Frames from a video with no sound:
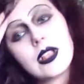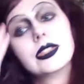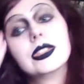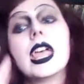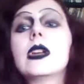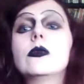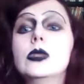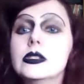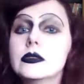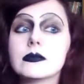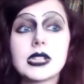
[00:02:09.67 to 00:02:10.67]
They
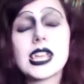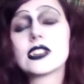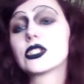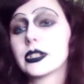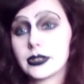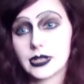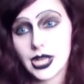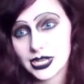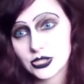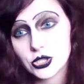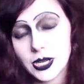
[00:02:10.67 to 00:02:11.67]
will take shit and
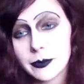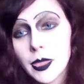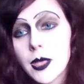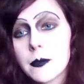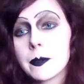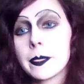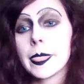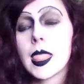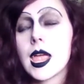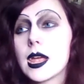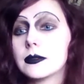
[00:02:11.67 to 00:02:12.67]
hide shit.
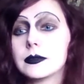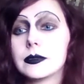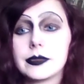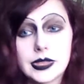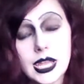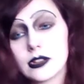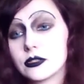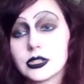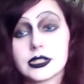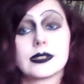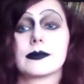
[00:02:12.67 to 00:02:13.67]
They are
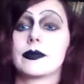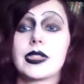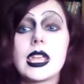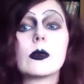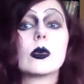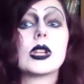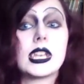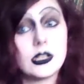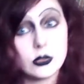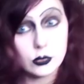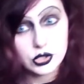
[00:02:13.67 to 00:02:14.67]
just, they will get
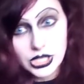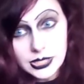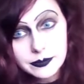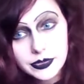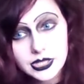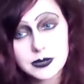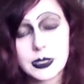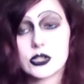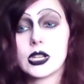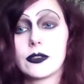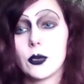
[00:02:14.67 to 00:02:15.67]
into shit,
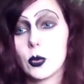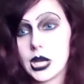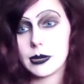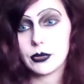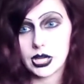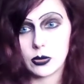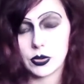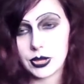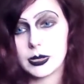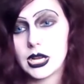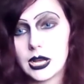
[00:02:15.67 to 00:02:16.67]
especially if you are not playing with
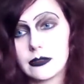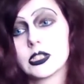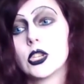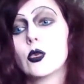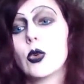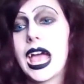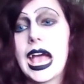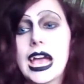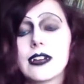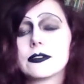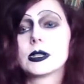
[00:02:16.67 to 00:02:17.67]
them enough. So you
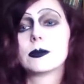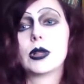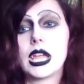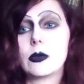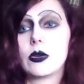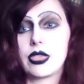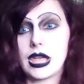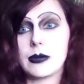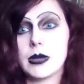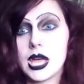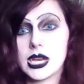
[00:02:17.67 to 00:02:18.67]
have to play with
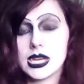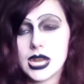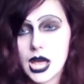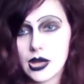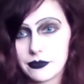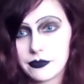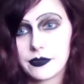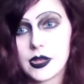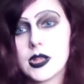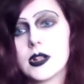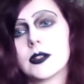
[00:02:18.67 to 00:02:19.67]
them enough.
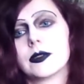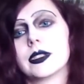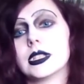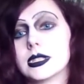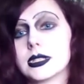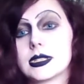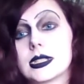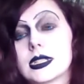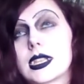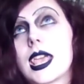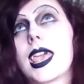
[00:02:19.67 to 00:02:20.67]
This
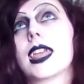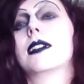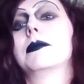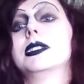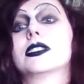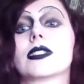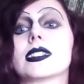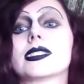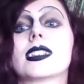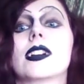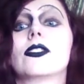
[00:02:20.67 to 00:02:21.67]
cannot be
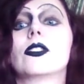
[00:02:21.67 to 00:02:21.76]
stressed enough.